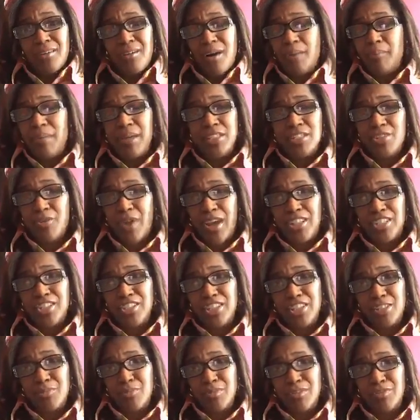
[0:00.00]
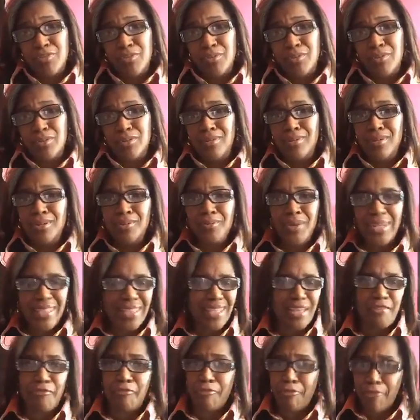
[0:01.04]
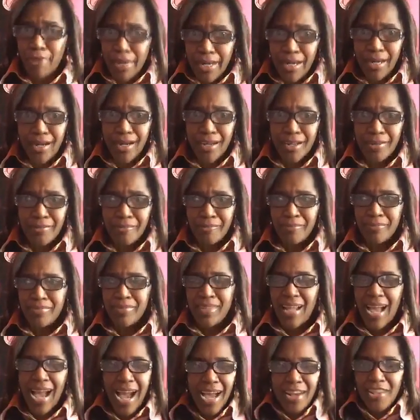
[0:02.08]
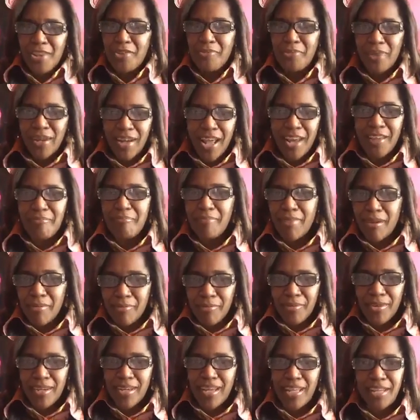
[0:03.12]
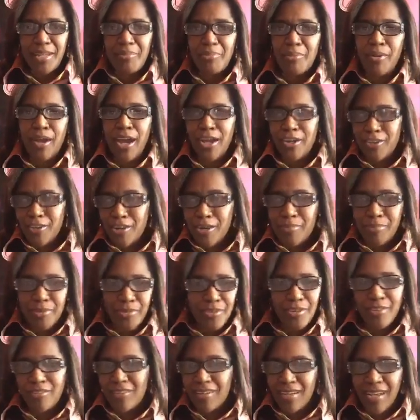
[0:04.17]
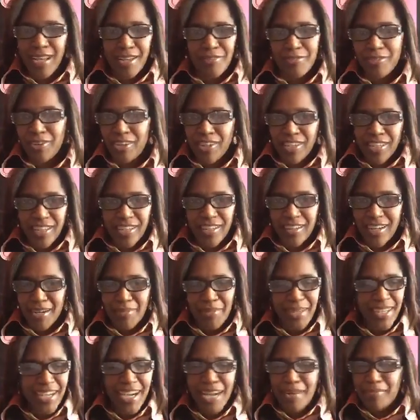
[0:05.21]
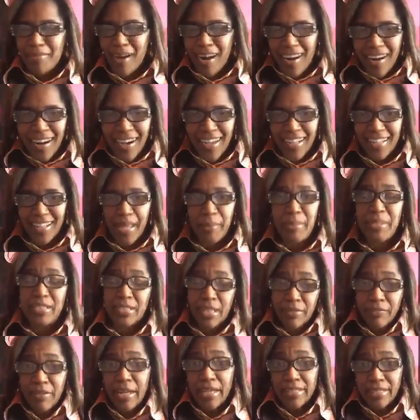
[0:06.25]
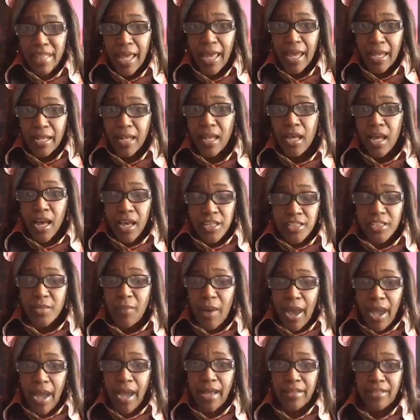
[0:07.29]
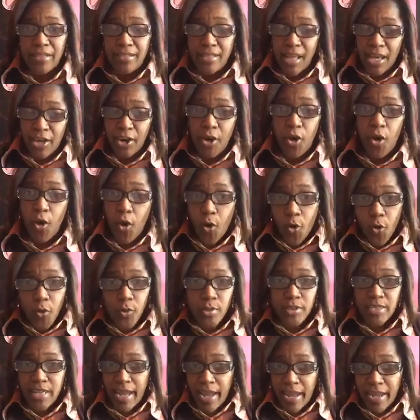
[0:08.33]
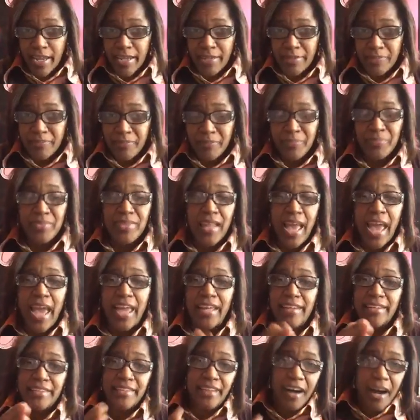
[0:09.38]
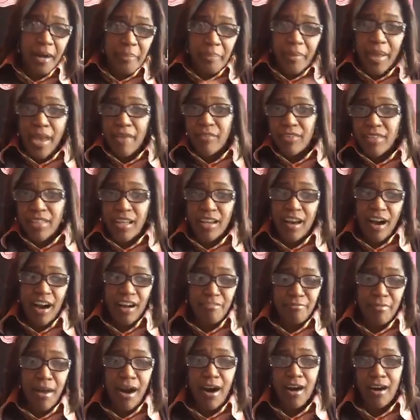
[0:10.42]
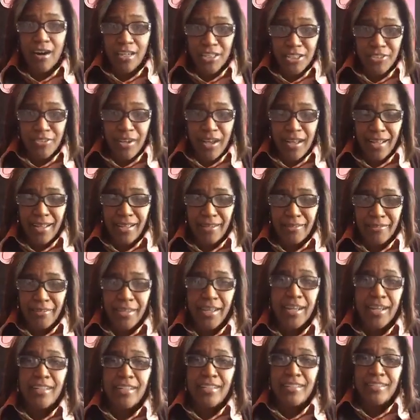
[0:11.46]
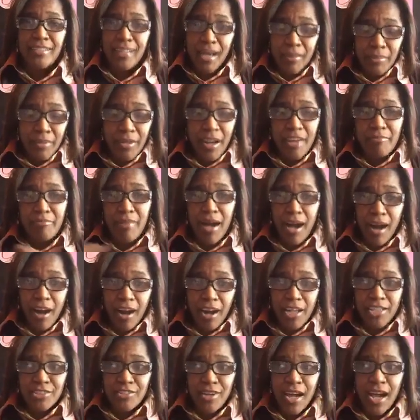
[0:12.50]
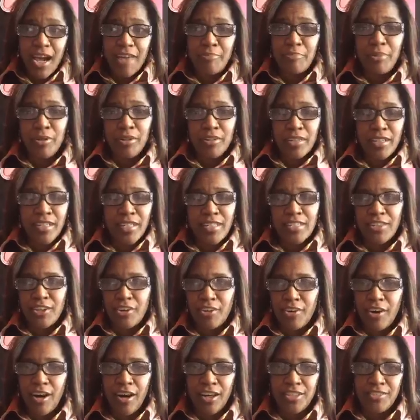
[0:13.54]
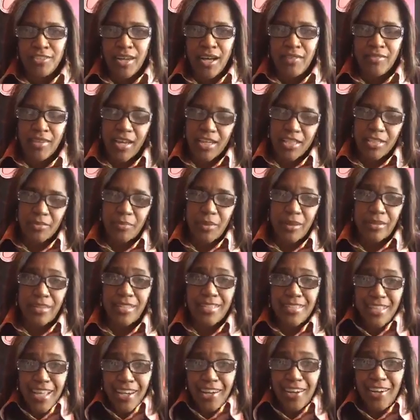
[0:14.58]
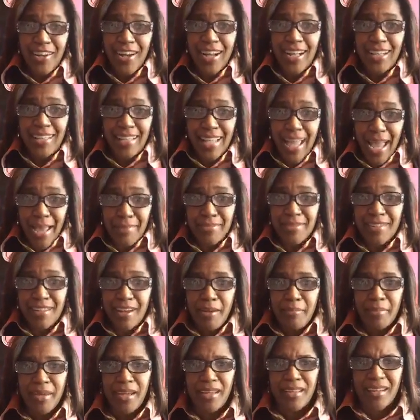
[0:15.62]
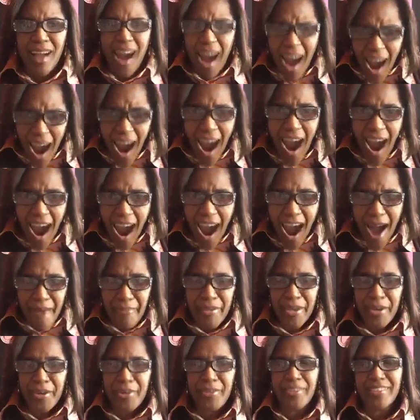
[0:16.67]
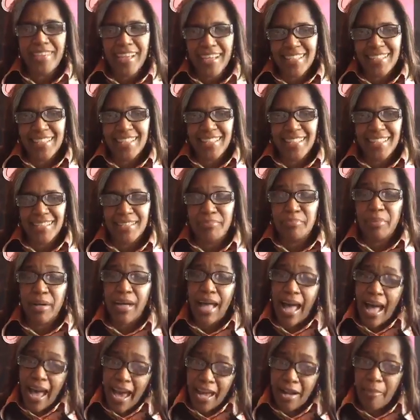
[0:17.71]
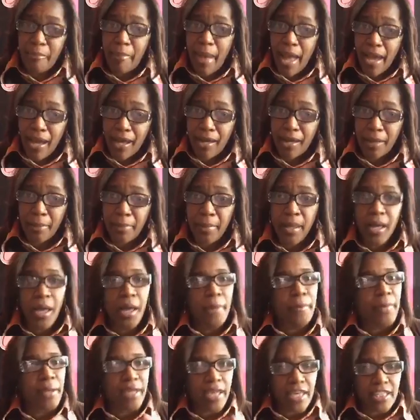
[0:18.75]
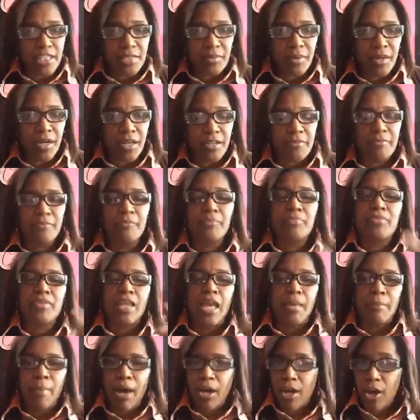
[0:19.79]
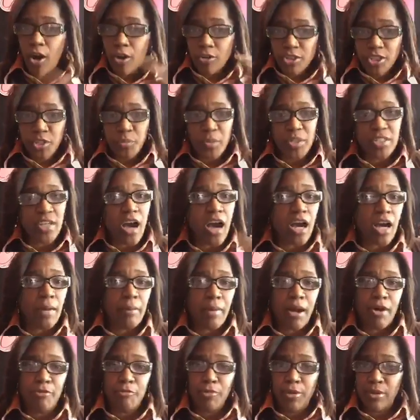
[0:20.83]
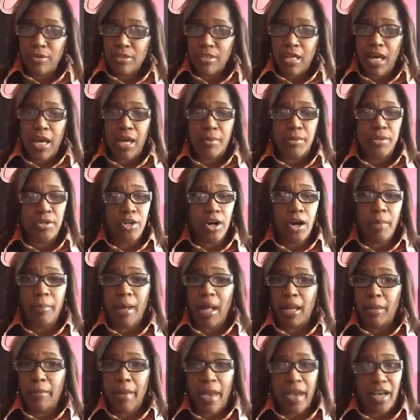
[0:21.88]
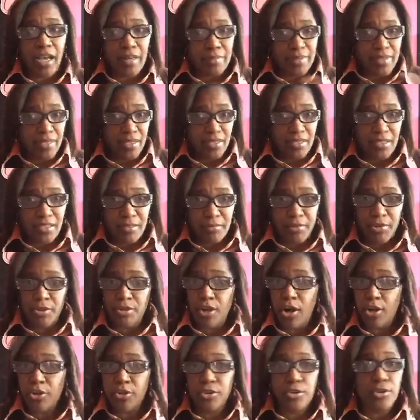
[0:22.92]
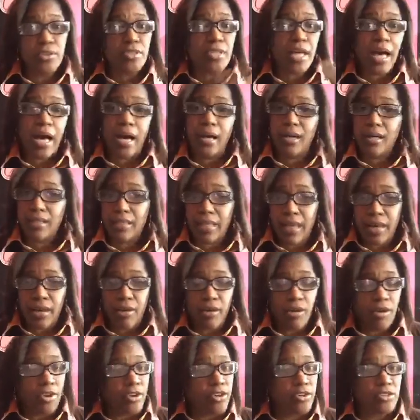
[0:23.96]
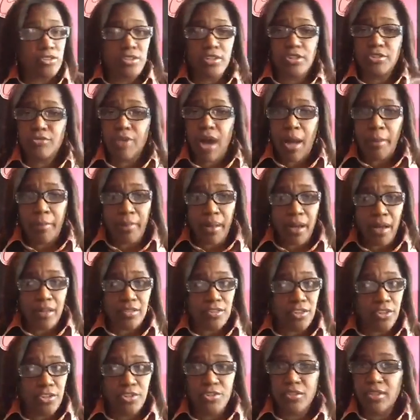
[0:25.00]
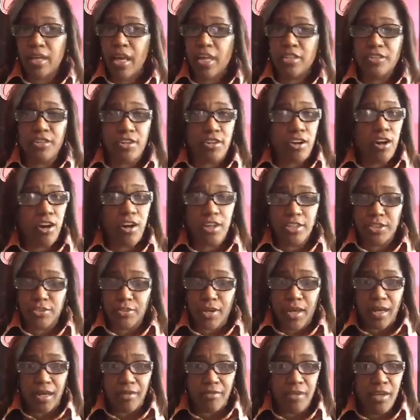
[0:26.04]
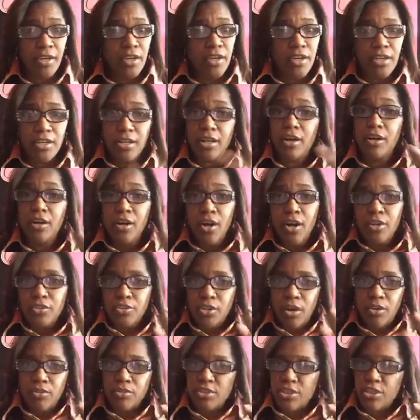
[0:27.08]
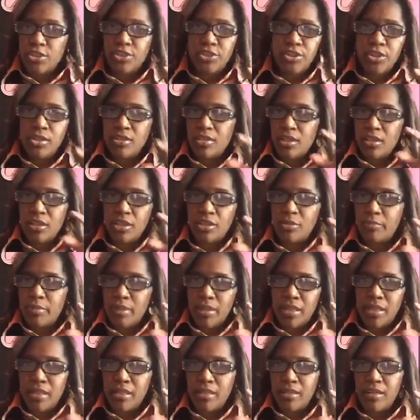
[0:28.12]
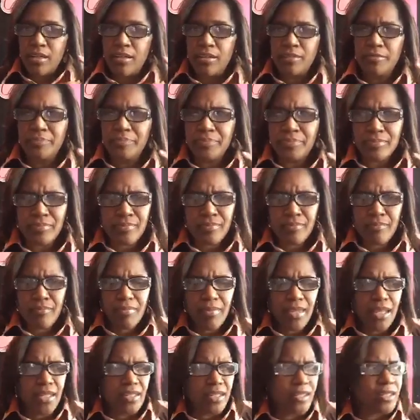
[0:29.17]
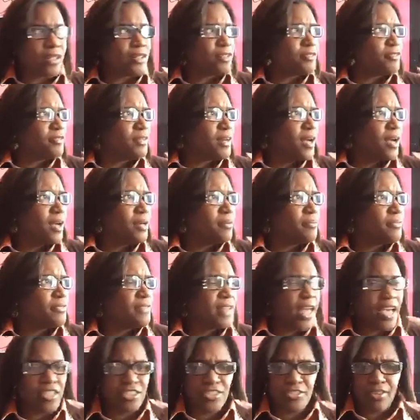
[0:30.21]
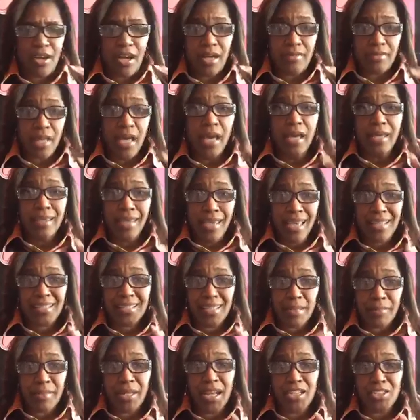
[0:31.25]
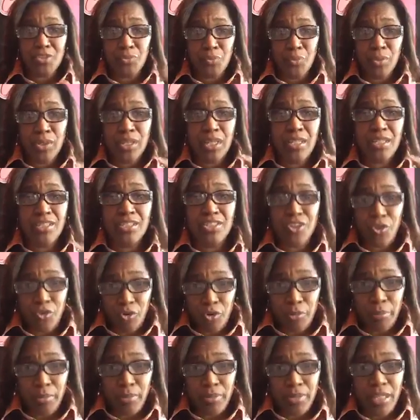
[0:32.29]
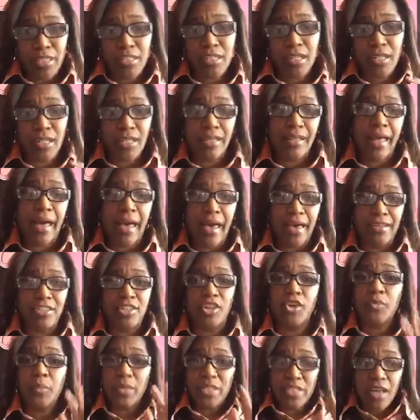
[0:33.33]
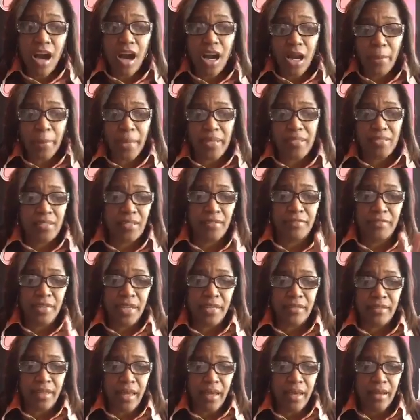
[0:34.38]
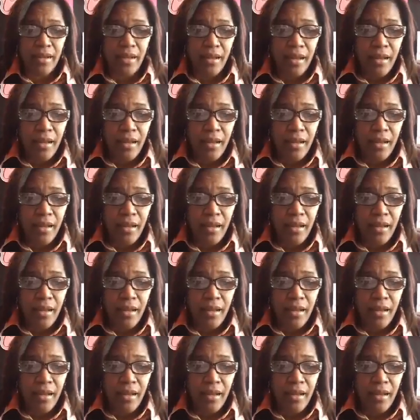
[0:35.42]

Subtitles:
My scratch disk was full. What the freak? How do you run out of memory in a brand new computer you don't have for a year? I mean, come on. I mean, stuff like that. So I had to take a whole day and dump everything off my hard drive, dump it off my hard drive, put on the external hard drive. Guess what? The sucker collapsed on me. I mean, who does this? But I had a backup. But guess what? In my coaching, we talk about real time, you know, about a backup system. You know, are you using iCloud? Are you using a Dropbox? Are you using an external hard drive? You know, don't just use a little bitty, you know, the little flash drive. Get something that's really durable, that's gonna last. You know, we talk about stuff like that.